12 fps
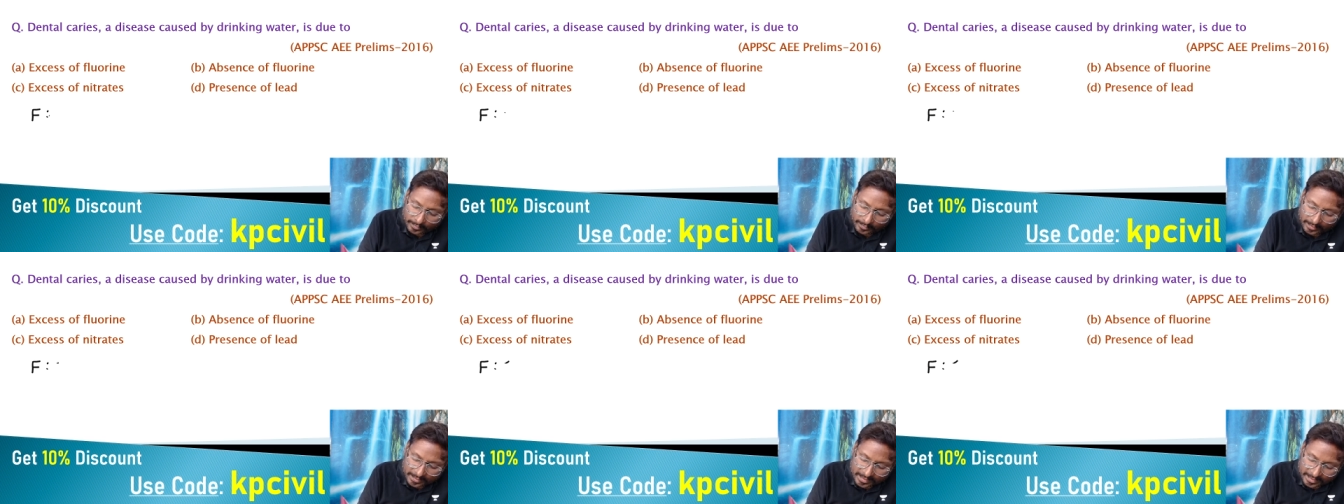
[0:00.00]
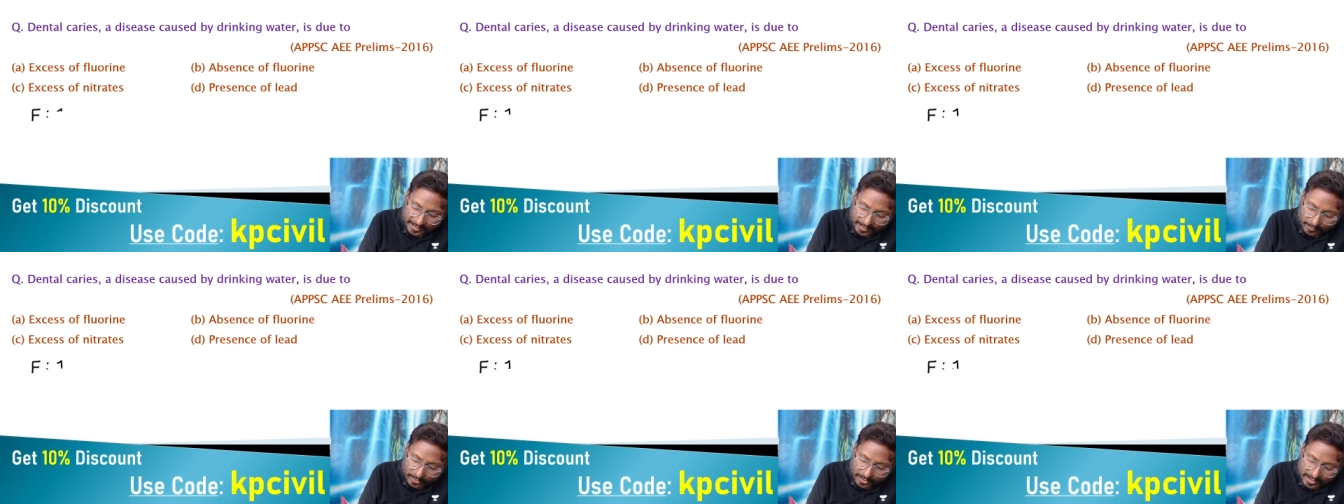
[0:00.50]

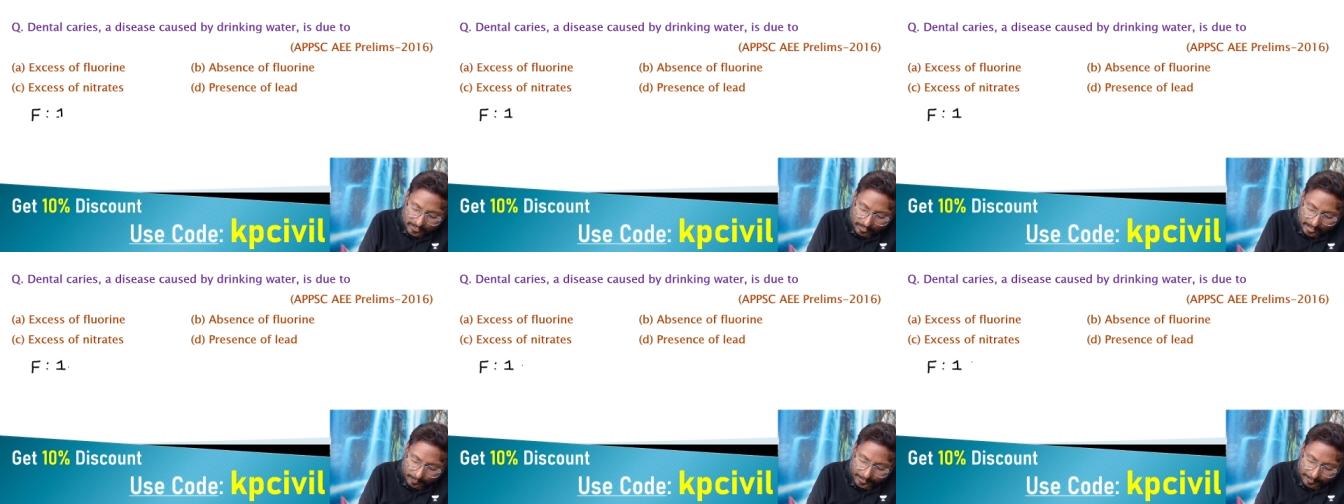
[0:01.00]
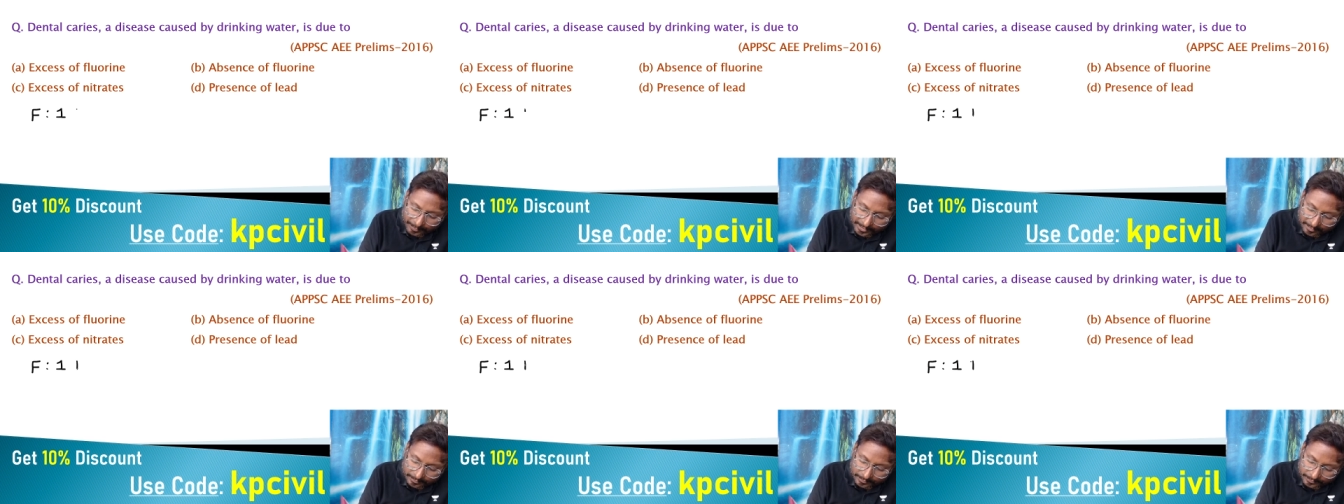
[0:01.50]
Desirable is 1
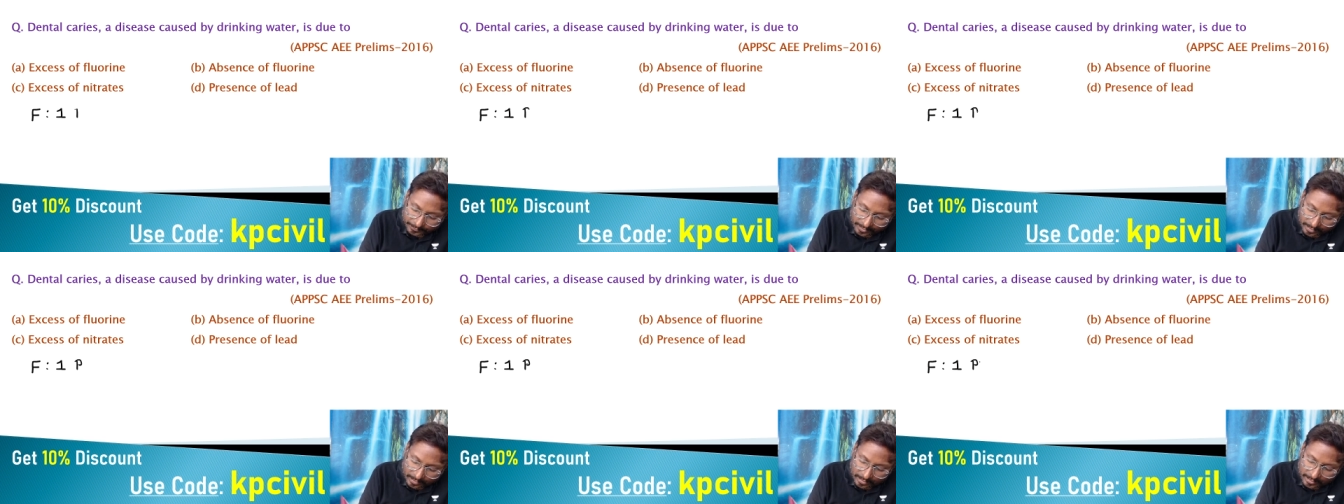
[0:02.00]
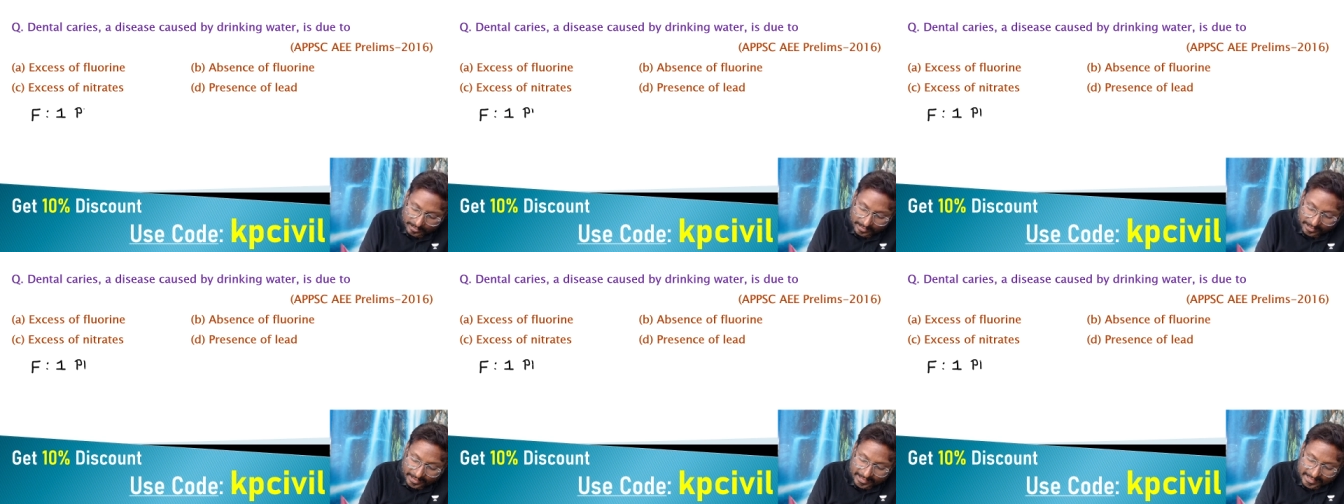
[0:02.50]
ppm.
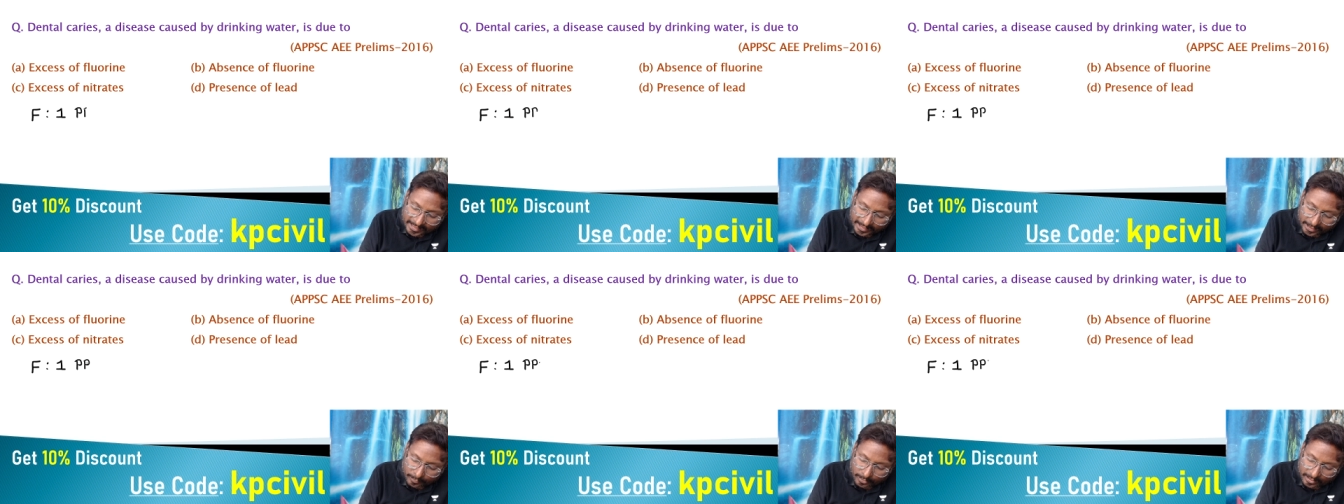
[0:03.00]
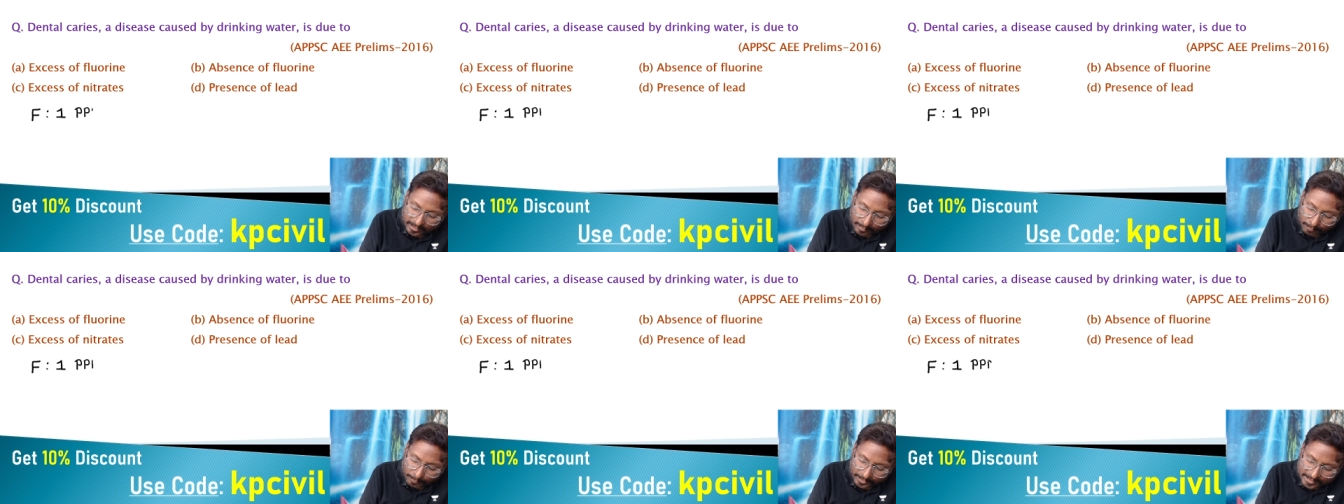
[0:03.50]
Desirable,
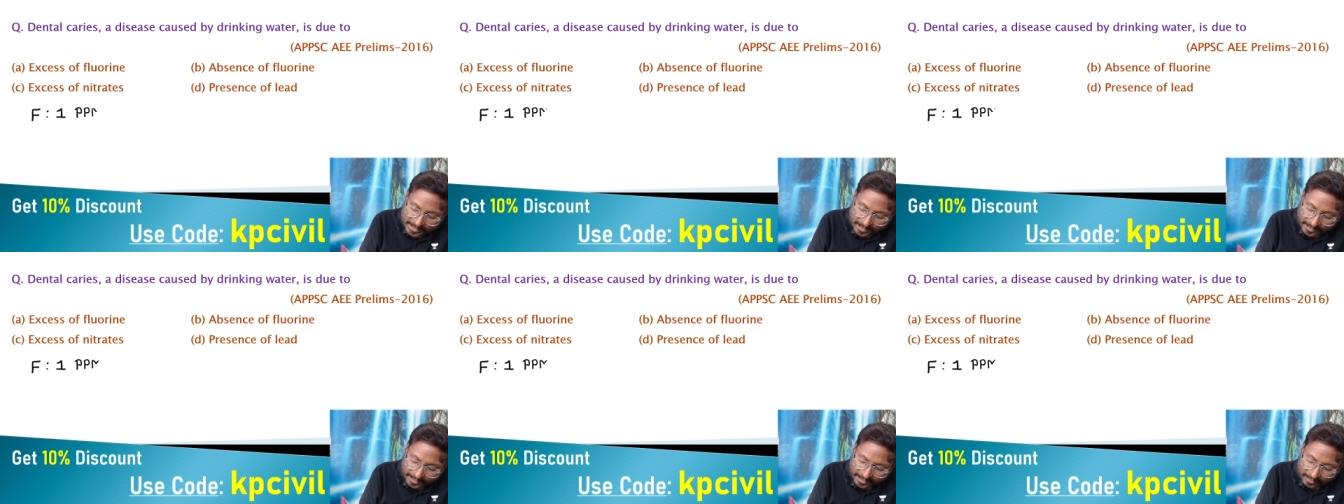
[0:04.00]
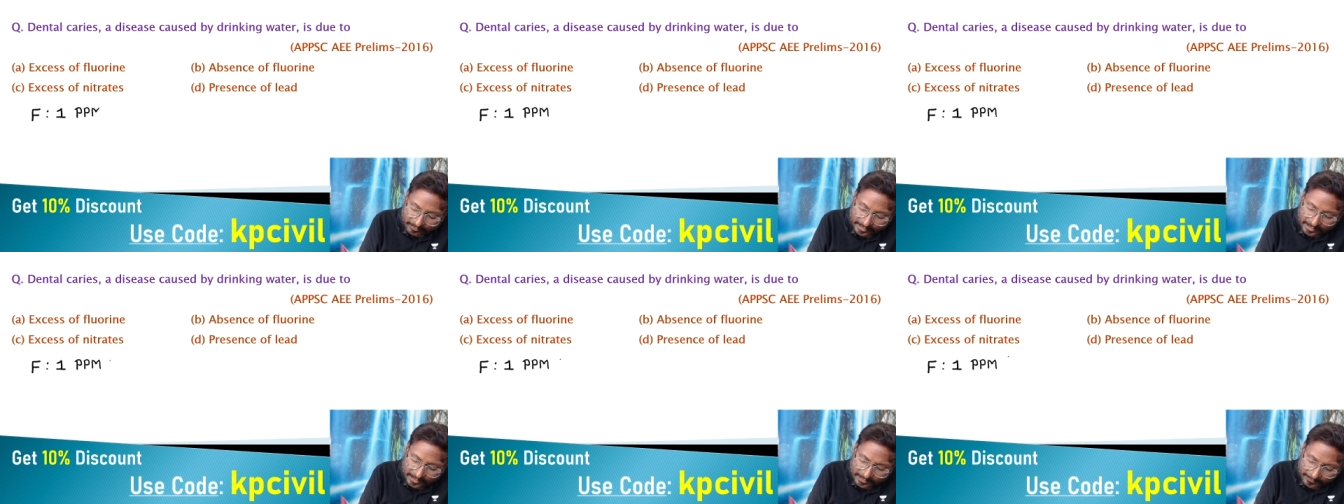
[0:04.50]
compulsory,
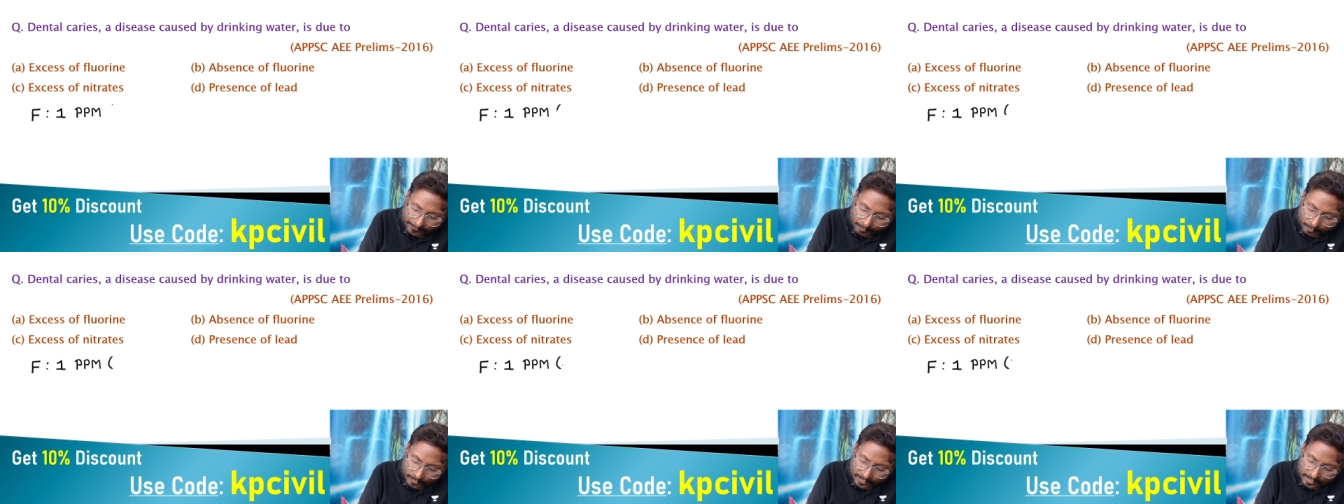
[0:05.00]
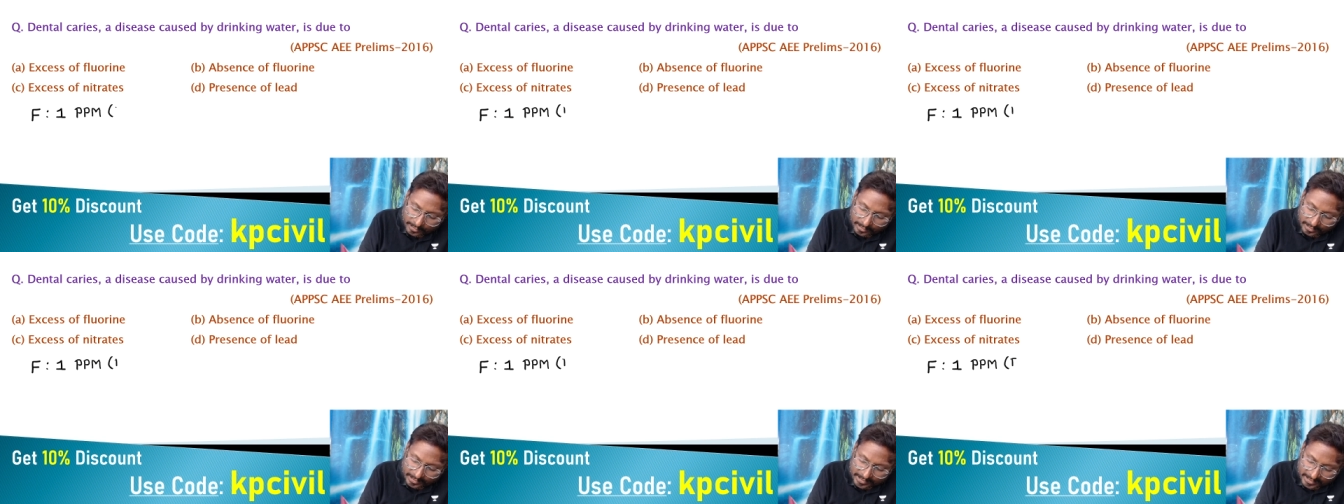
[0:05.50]
required,
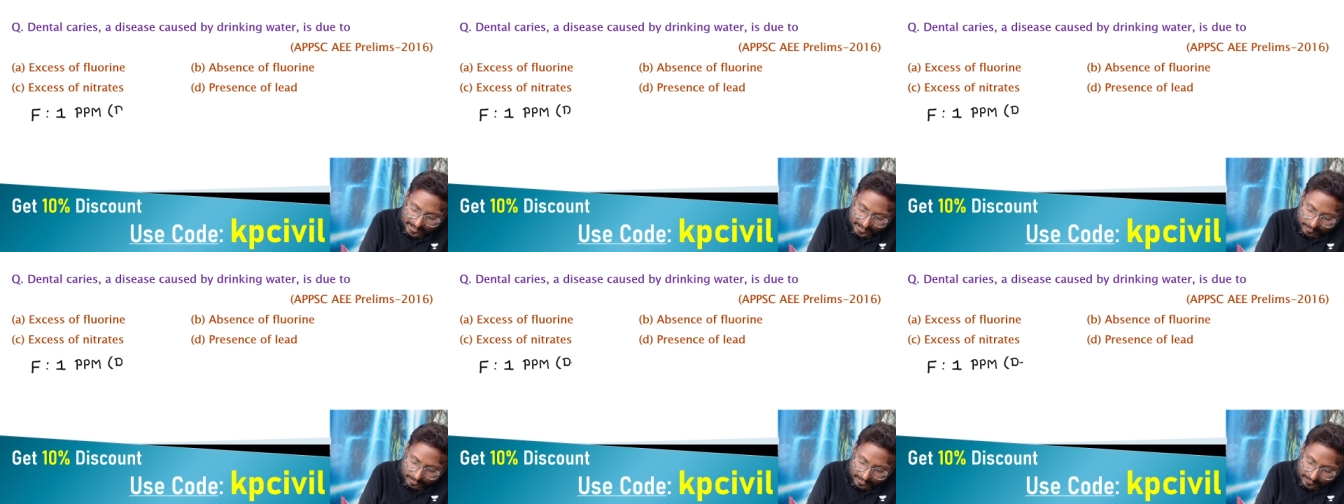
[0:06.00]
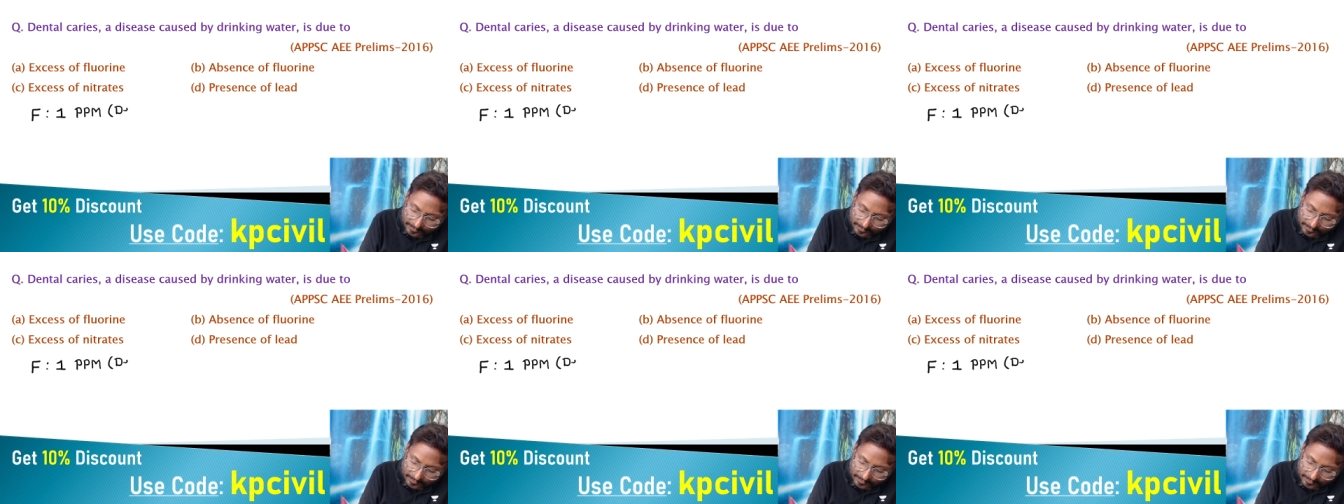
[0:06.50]
desirable.